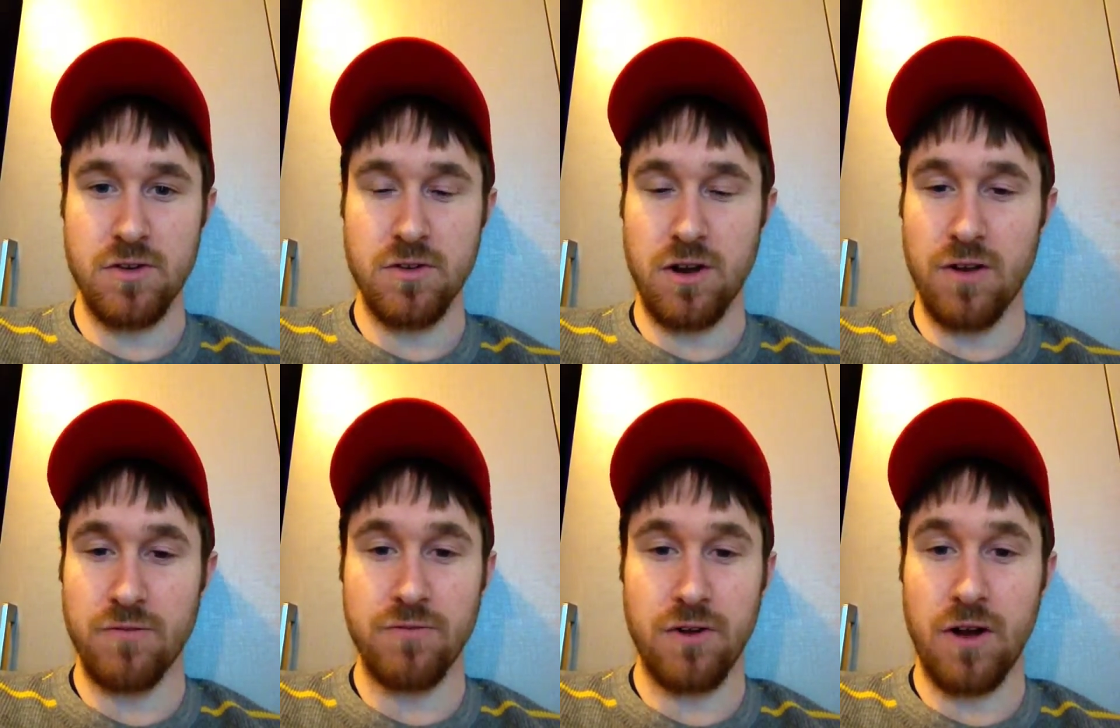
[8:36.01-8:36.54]

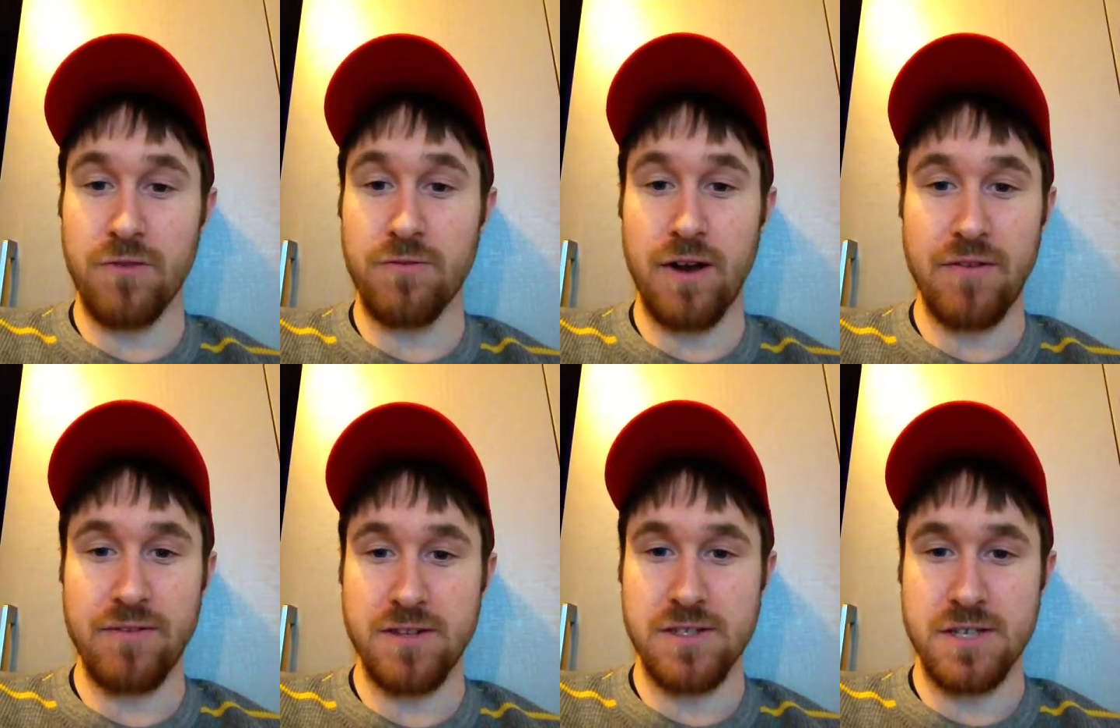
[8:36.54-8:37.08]
all
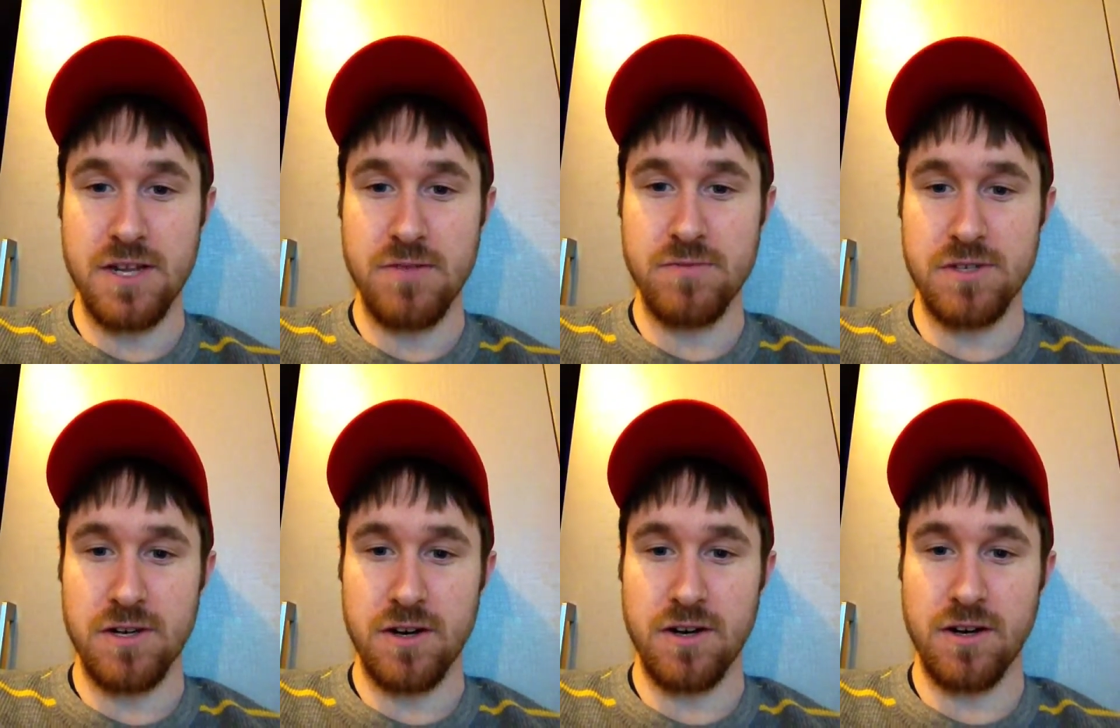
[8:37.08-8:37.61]
five of these
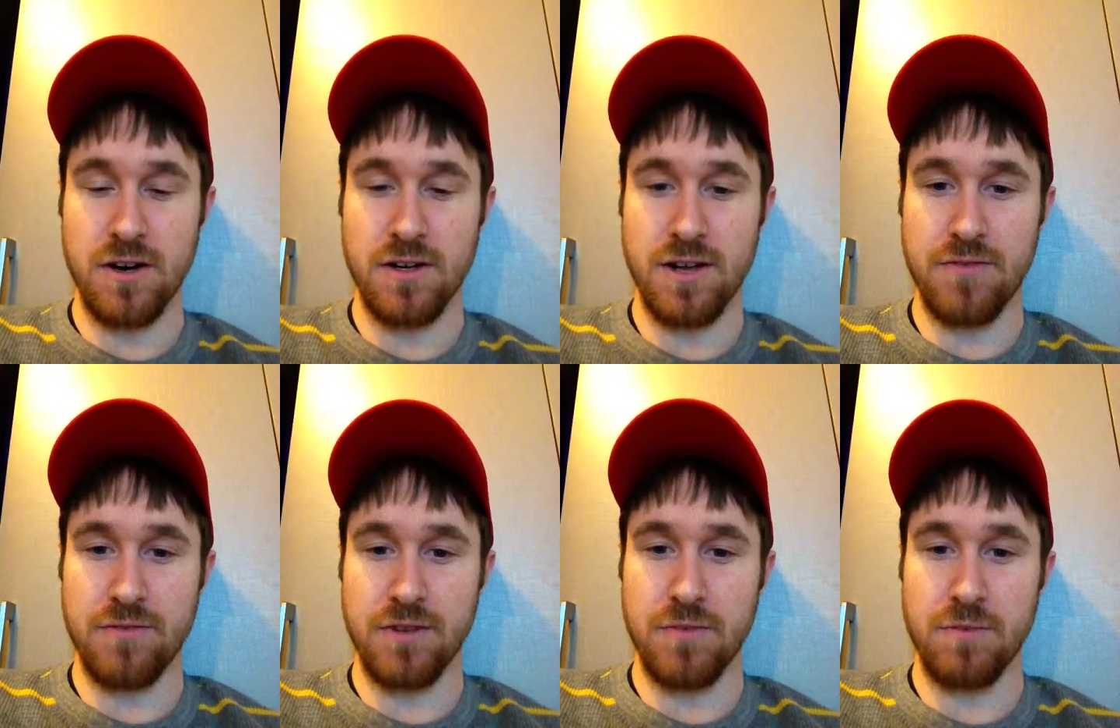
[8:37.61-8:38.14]
teams are
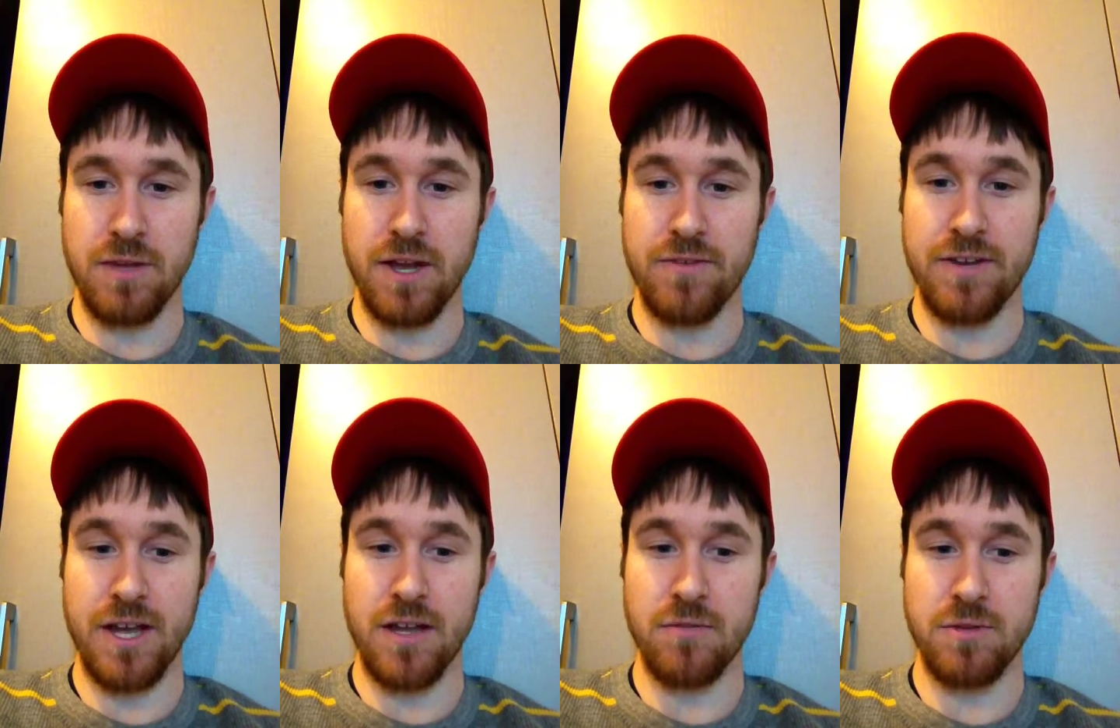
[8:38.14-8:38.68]
definitely
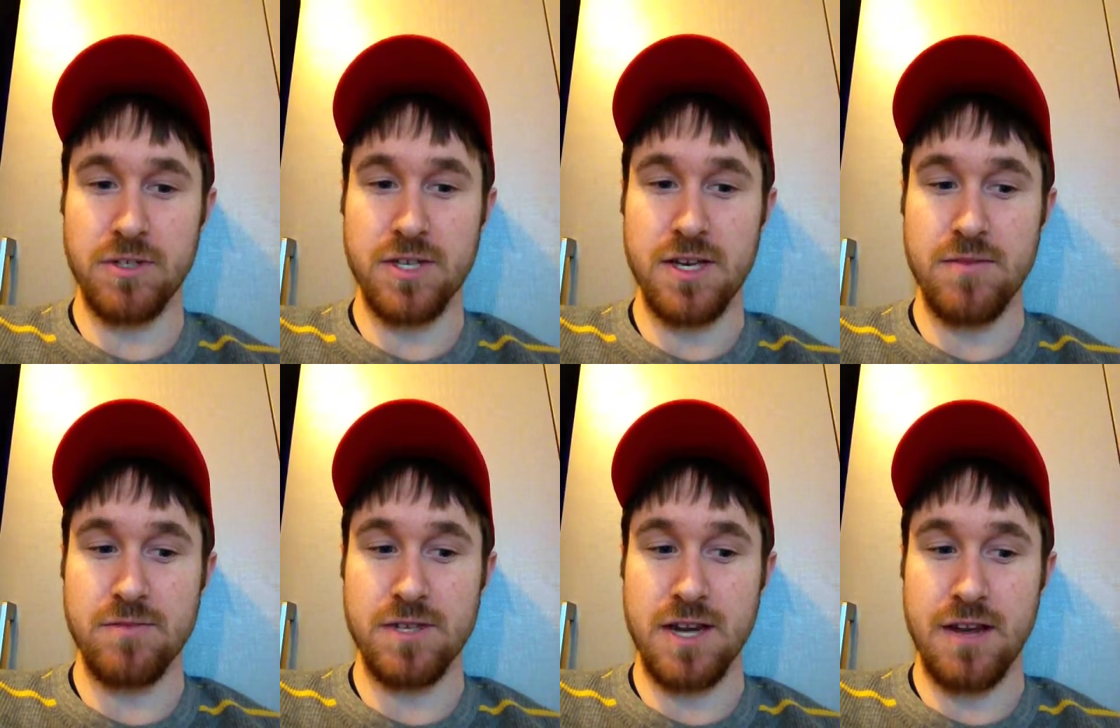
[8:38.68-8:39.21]
playoff caliber
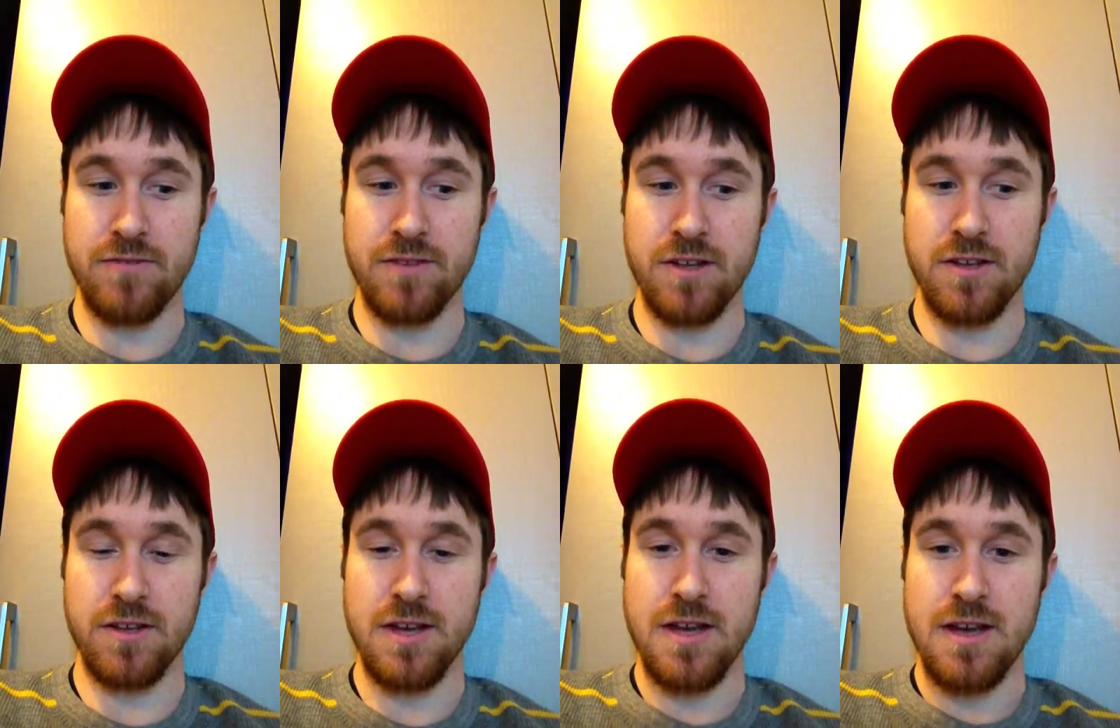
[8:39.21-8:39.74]
teams and have
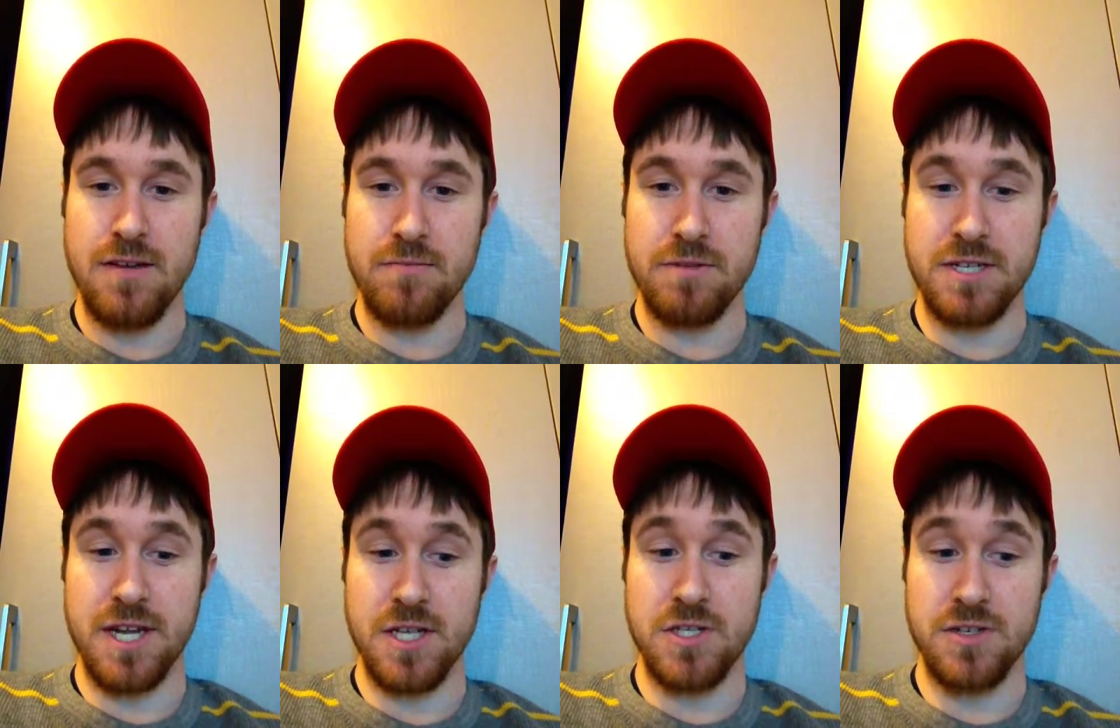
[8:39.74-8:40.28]
the
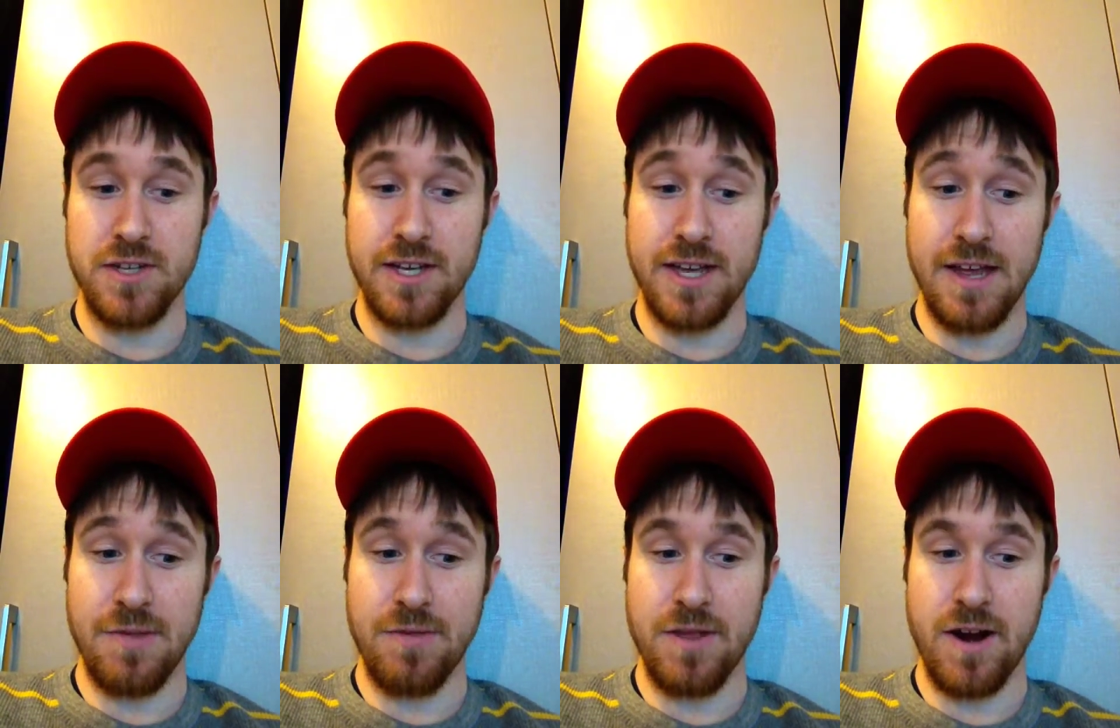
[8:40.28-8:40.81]
potential to
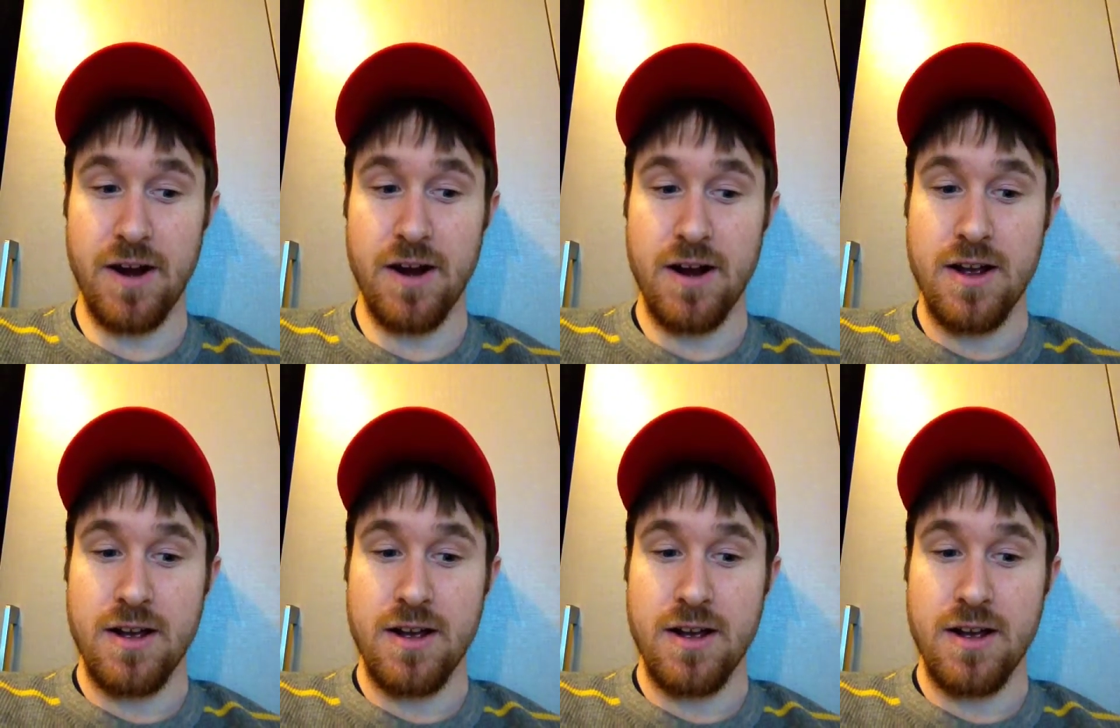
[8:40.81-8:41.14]
get there.